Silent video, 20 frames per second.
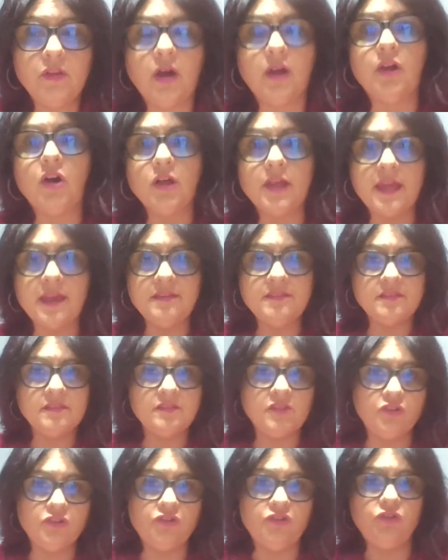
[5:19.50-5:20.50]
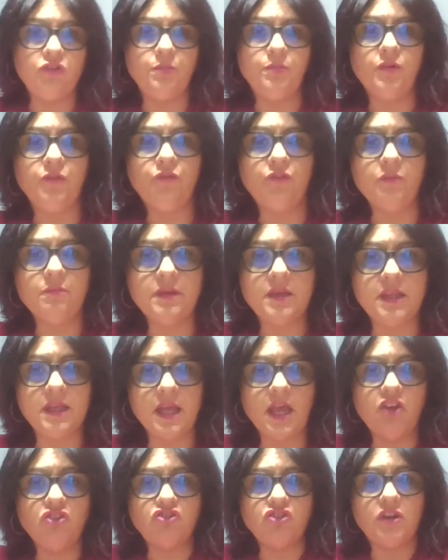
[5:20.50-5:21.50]
Not all cases are suitable for
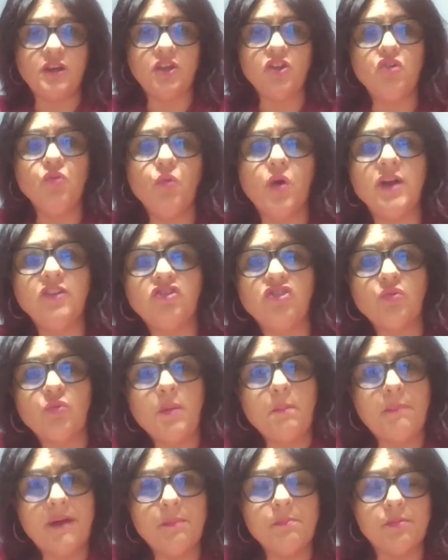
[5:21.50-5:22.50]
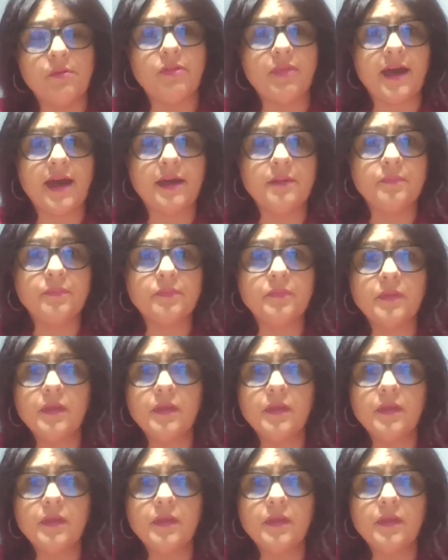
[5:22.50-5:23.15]
mediation, and you want to remember that.